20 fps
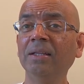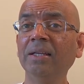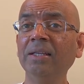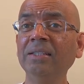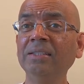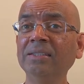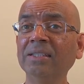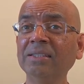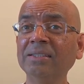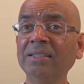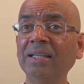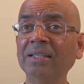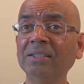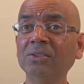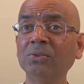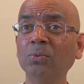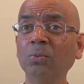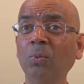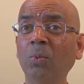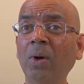He says
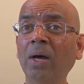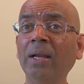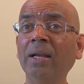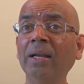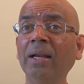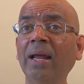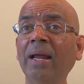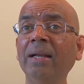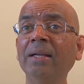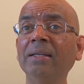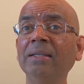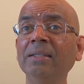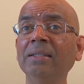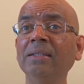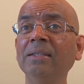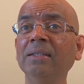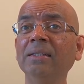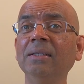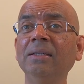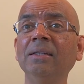that's one
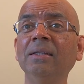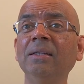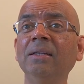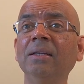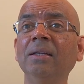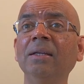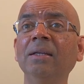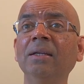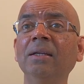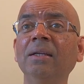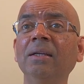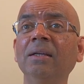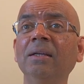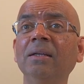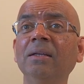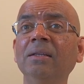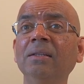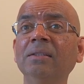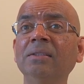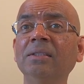
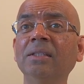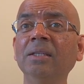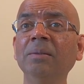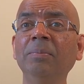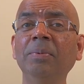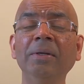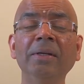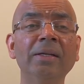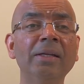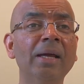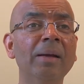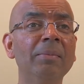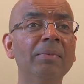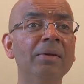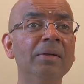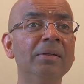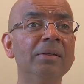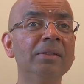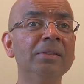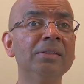anti-sleeping
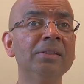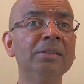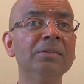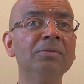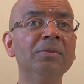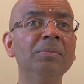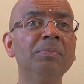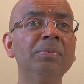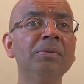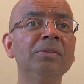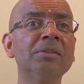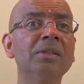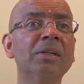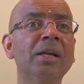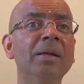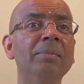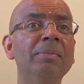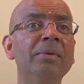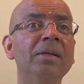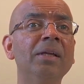tablet. He says we
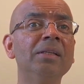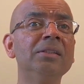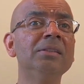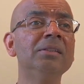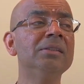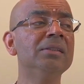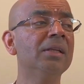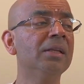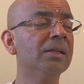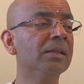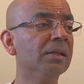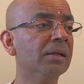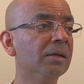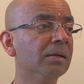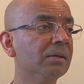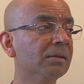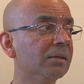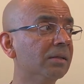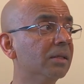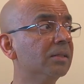prescribe dozens like
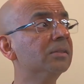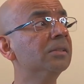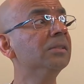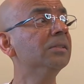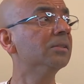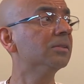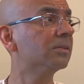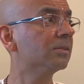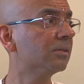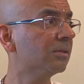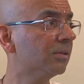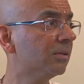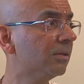that. Dozens.